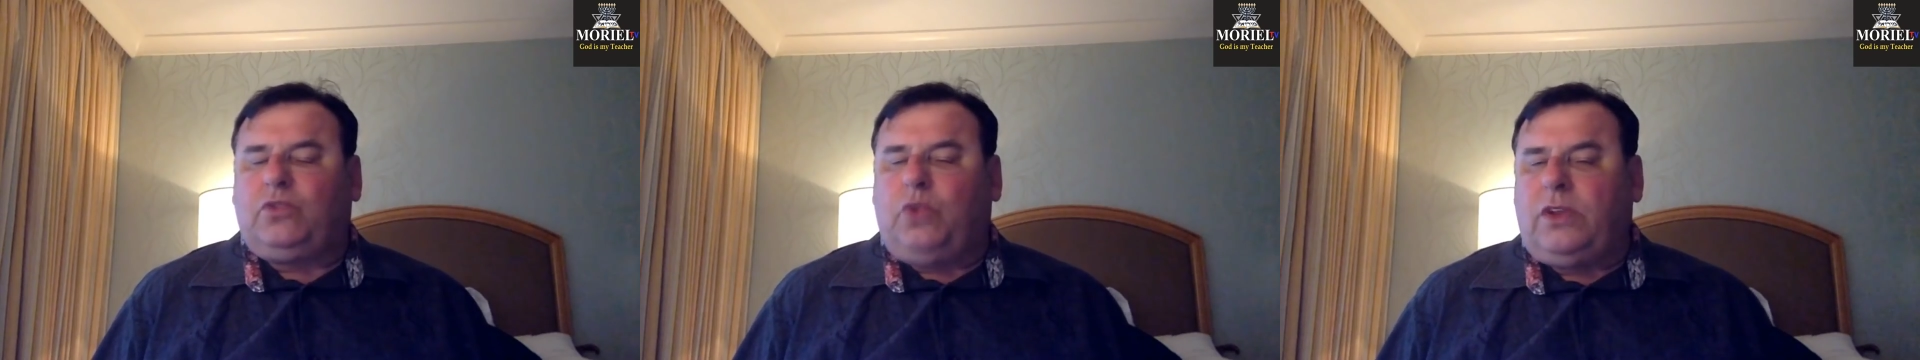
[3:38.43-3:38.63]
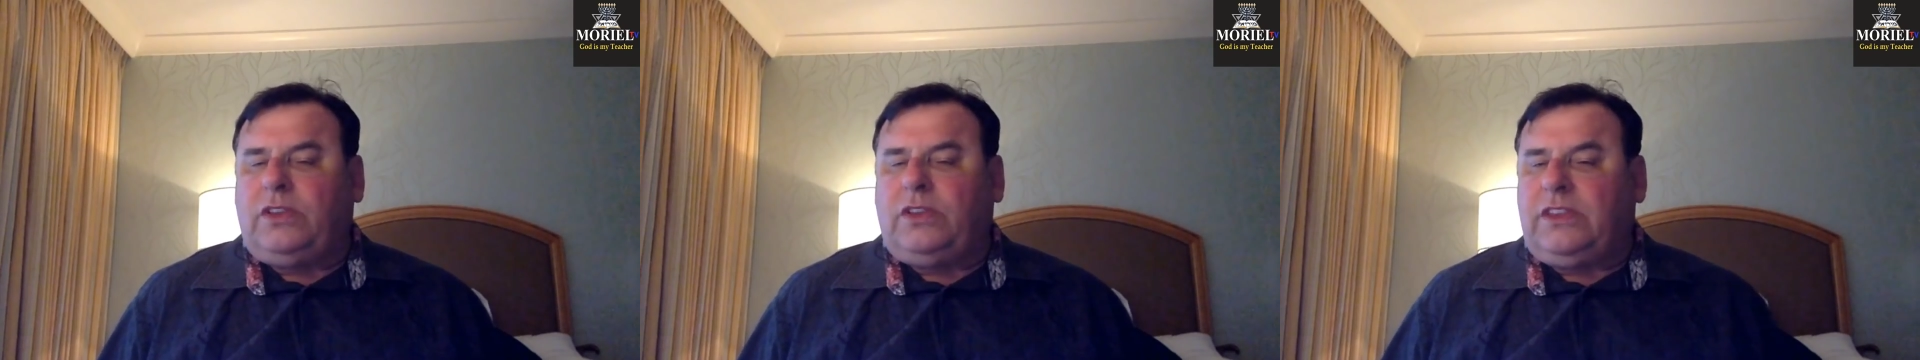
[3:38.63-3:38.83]

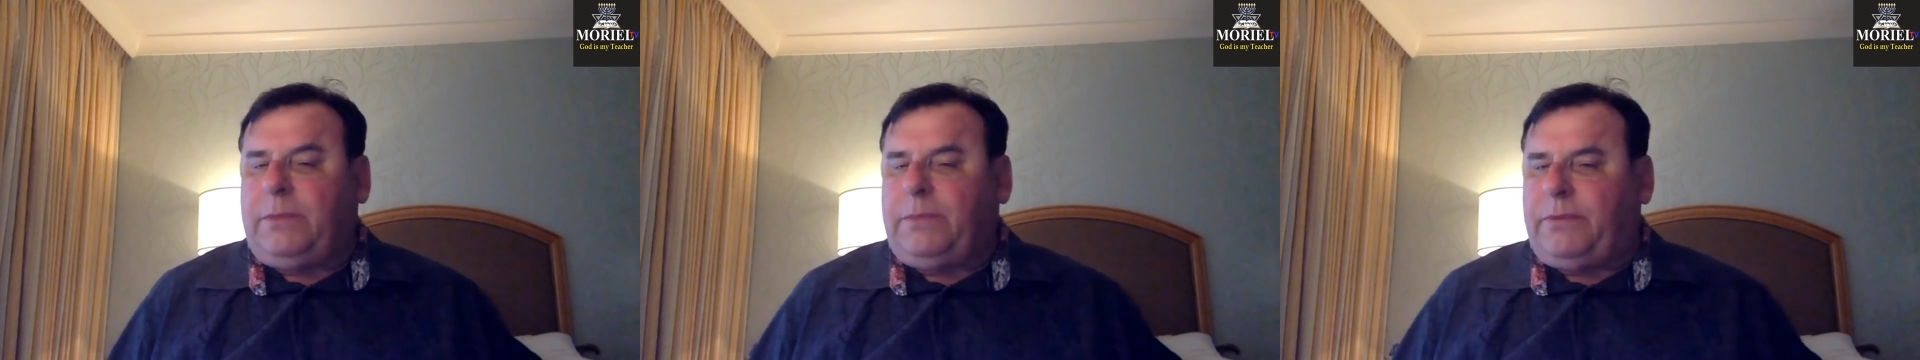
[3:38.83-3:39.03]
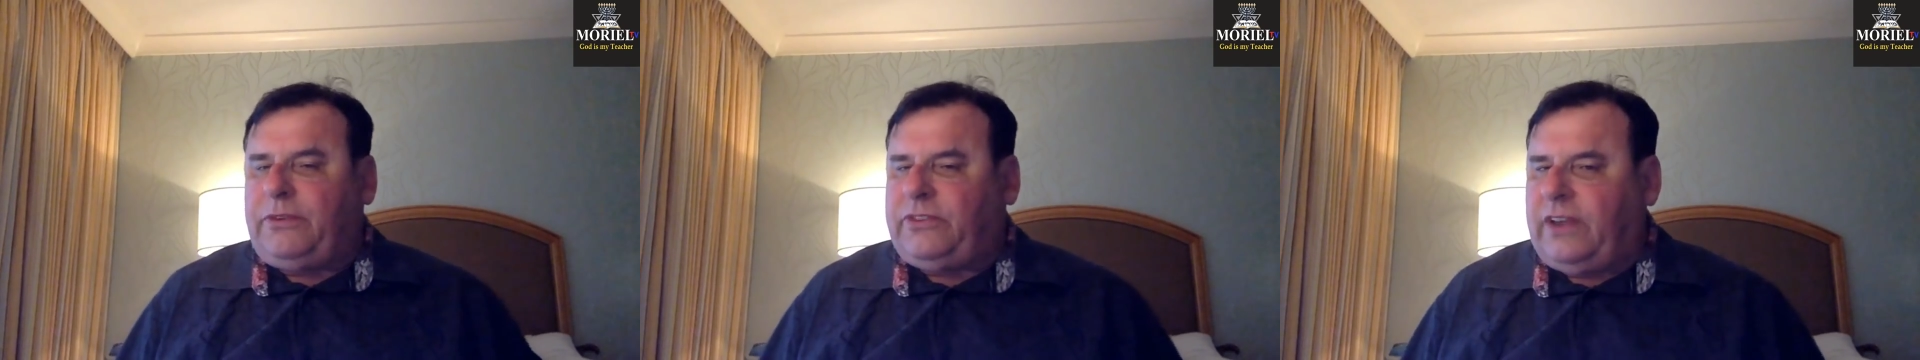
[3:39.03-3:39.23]

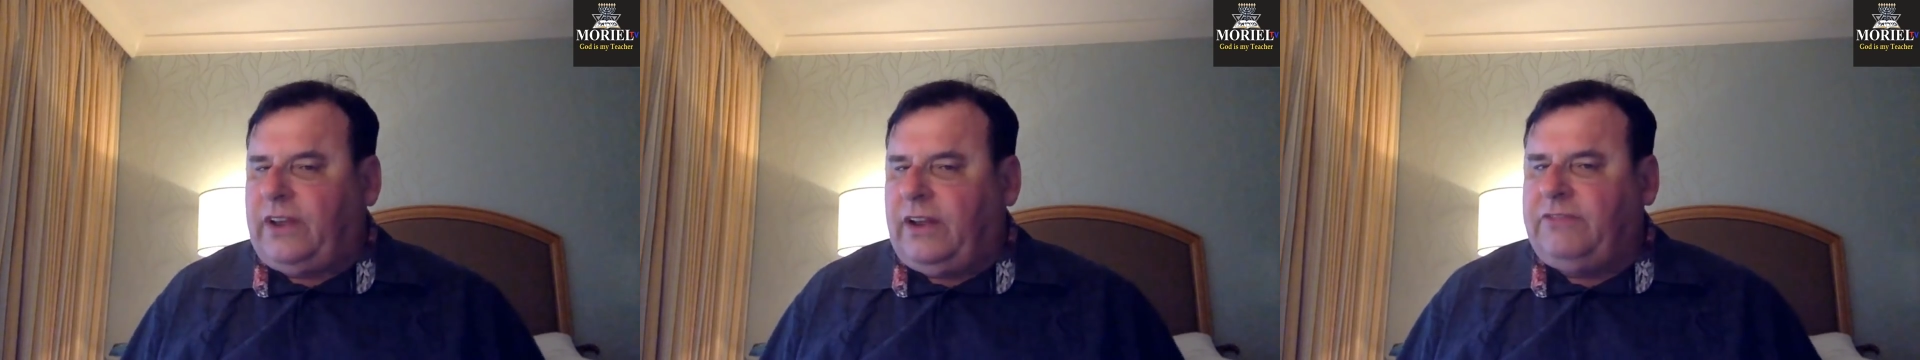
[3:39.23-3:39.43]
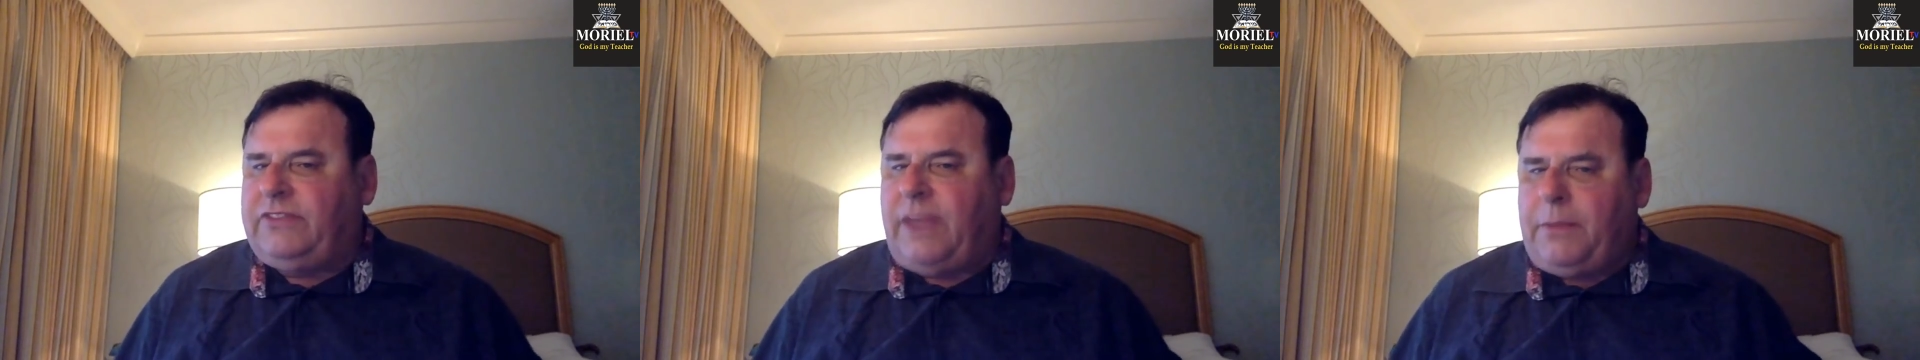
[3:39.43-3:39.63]
20%
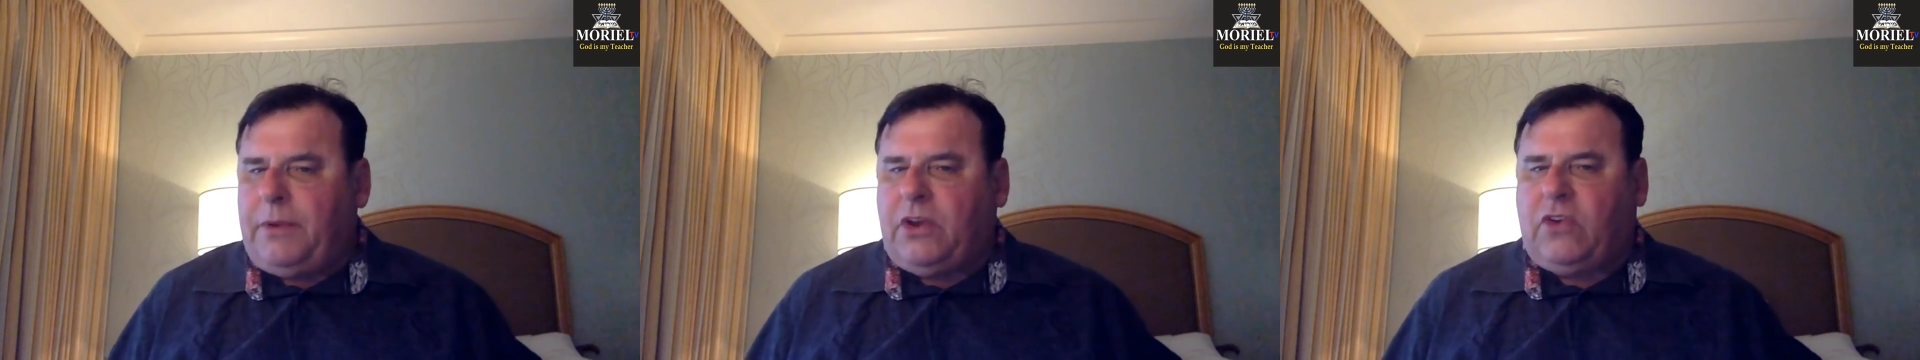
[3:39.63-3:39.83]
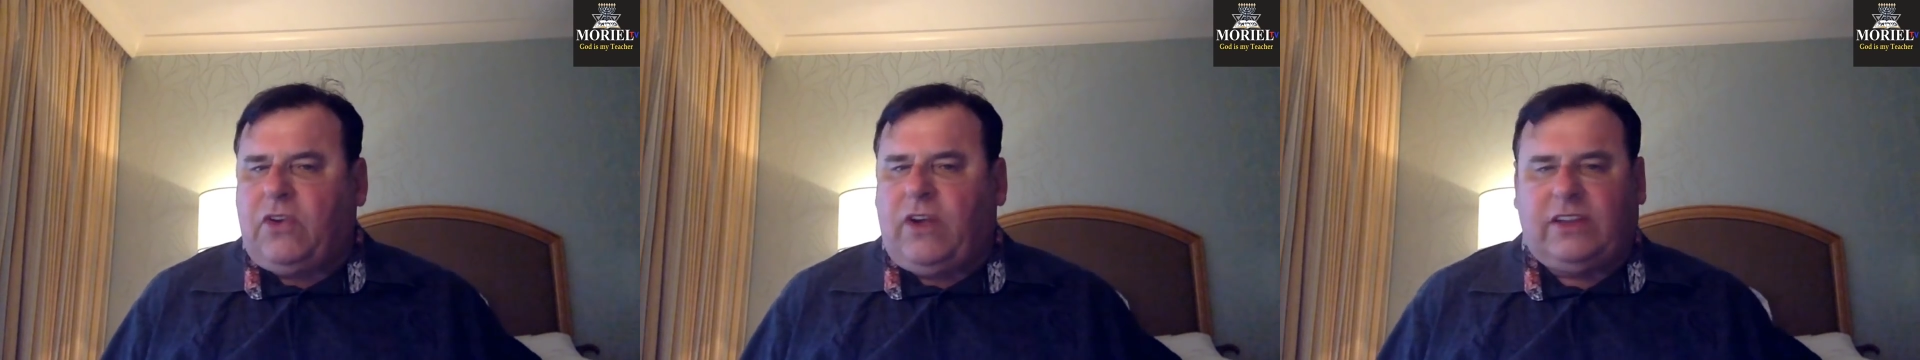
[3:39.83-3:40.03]
of
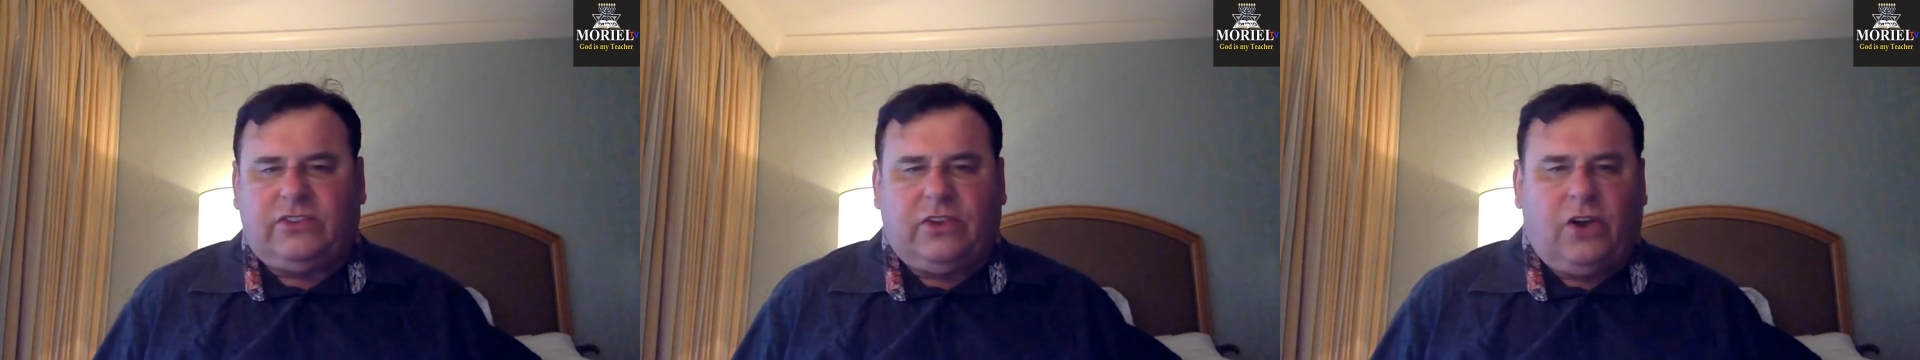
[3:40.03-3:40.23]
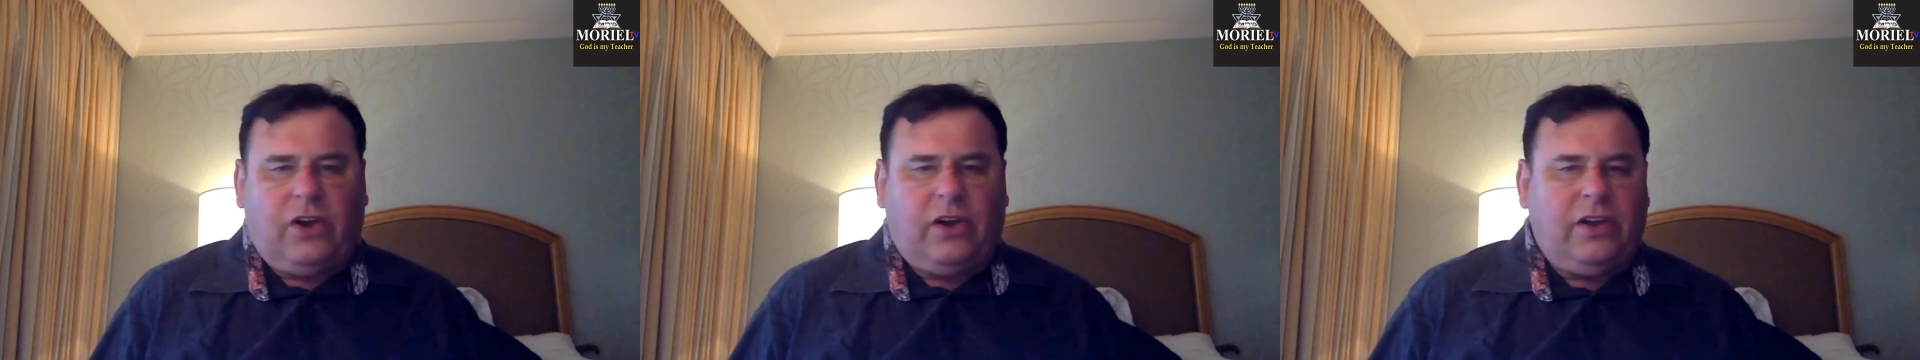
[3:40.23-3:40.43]
Democrats
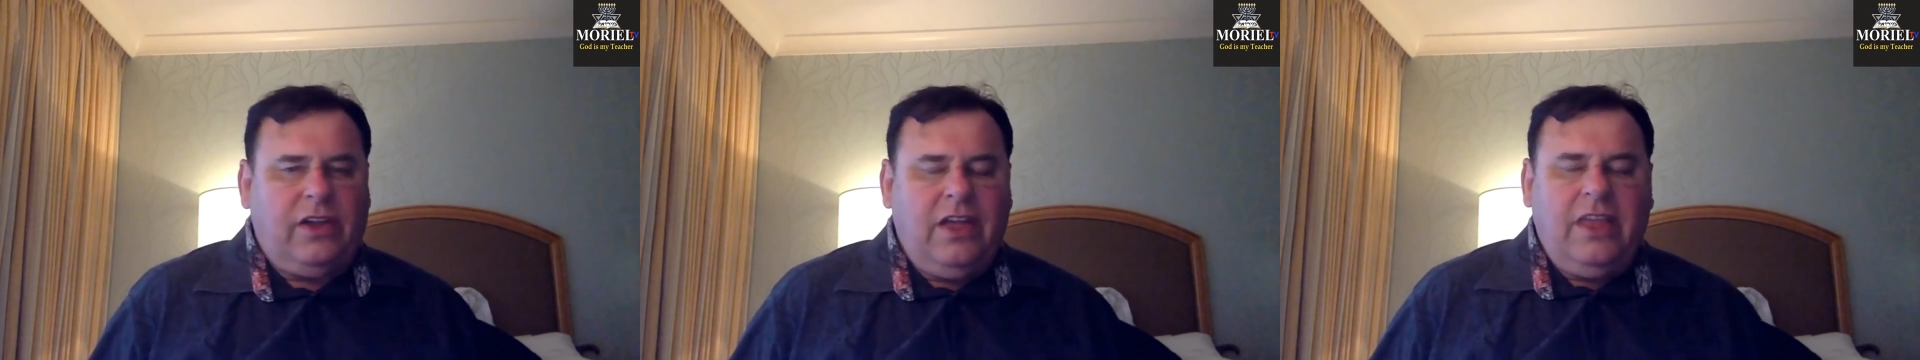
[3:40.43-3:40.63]
are.